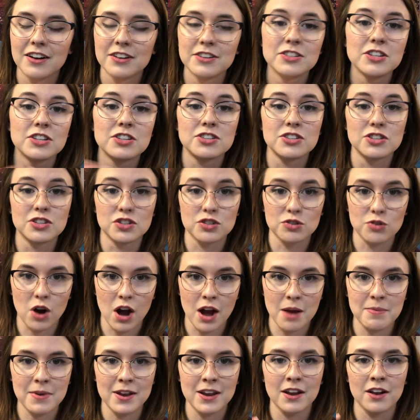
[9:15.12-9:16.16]
just
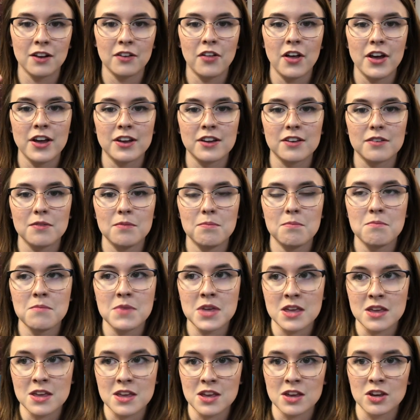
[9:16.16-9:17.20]
describing like
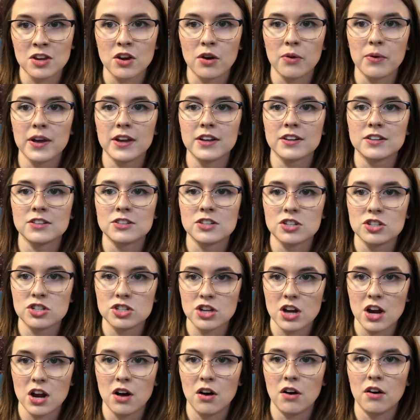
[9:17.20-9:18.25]
me going into
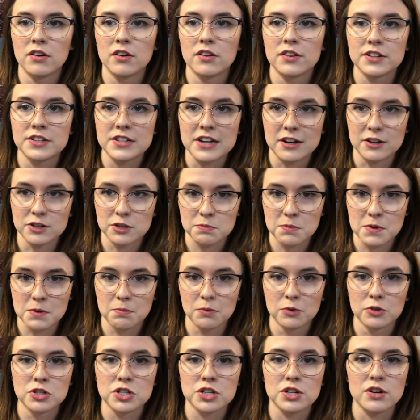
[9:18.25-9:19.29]
jail and all the
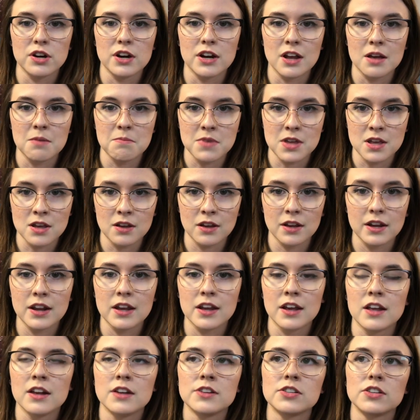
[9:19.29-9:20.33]
townspeople jeering at me and
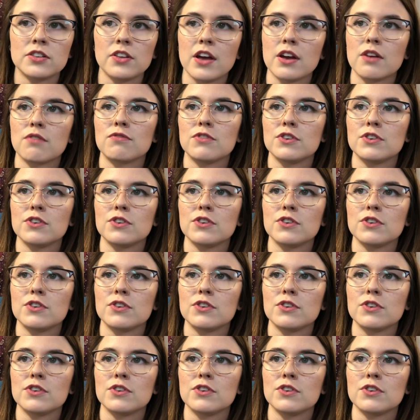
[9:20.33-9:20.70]
getting into like